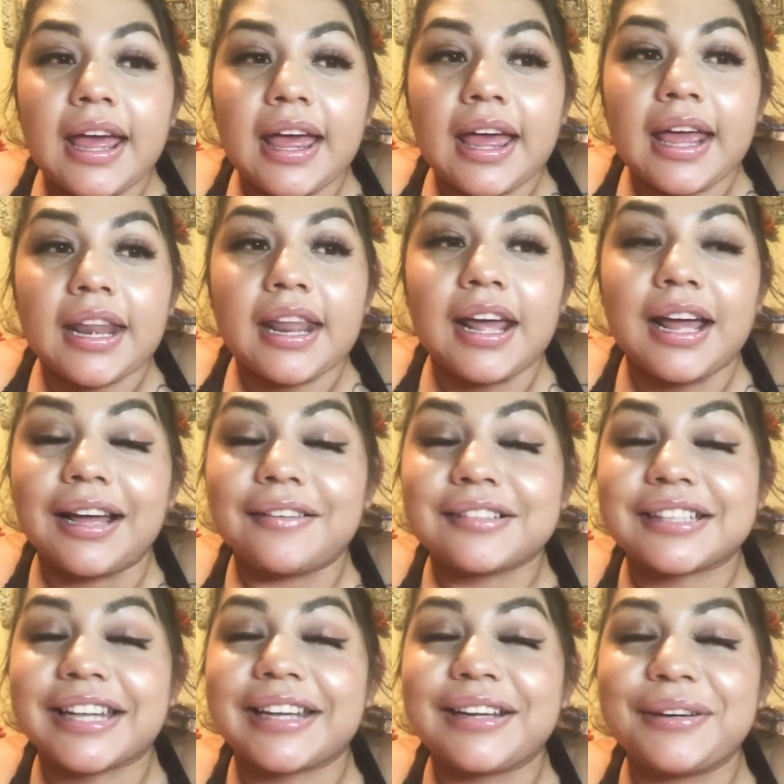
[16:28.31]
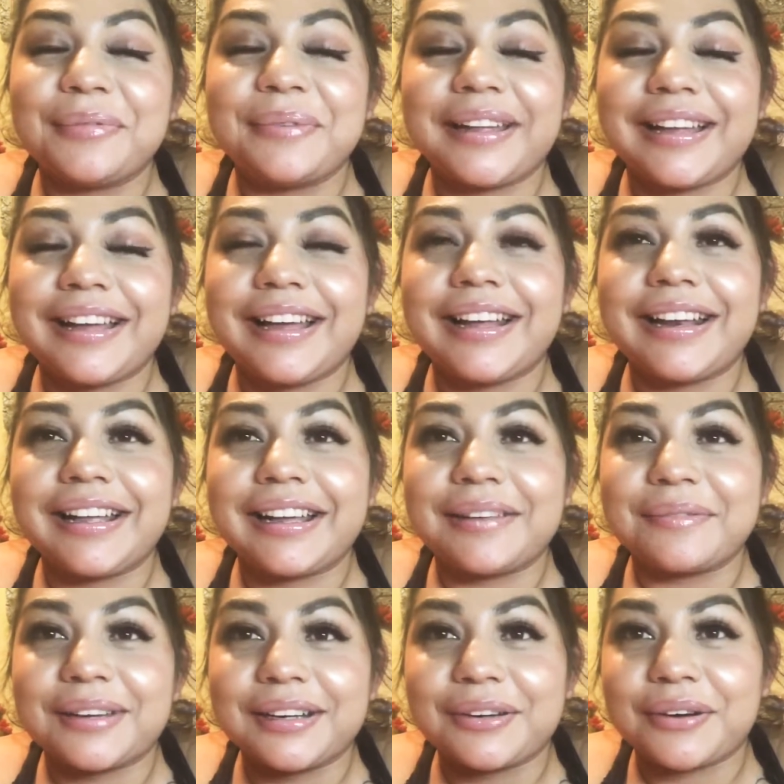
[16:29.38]
and I was like oh my god like
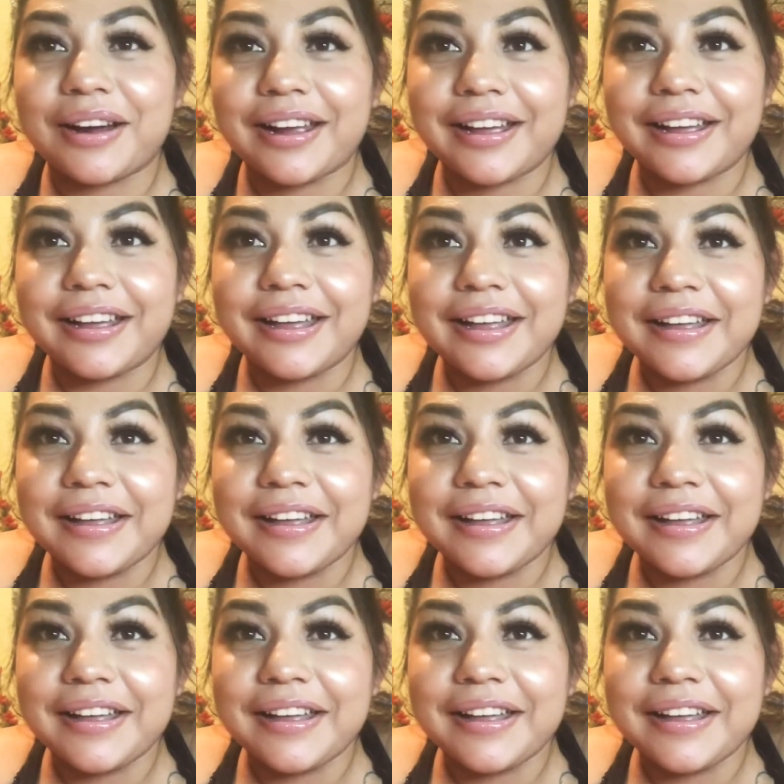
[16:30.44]
I'm gonna cry